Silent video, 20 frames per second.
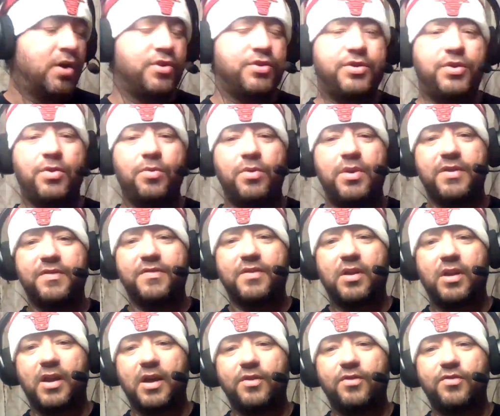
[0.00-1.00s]
Two-disc
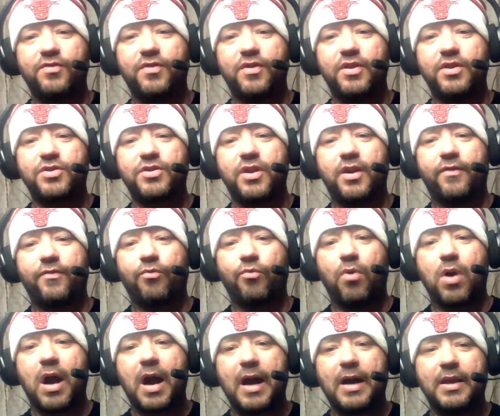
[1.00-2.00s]
collector's edition of
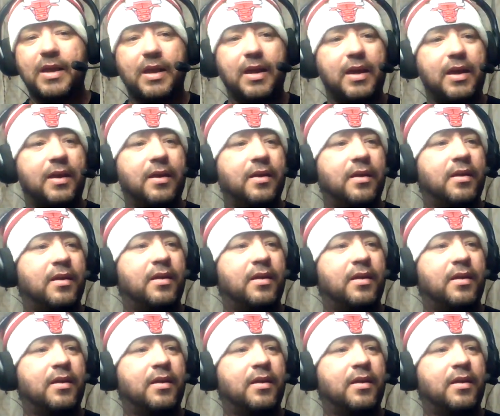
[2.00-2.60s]
Rocky.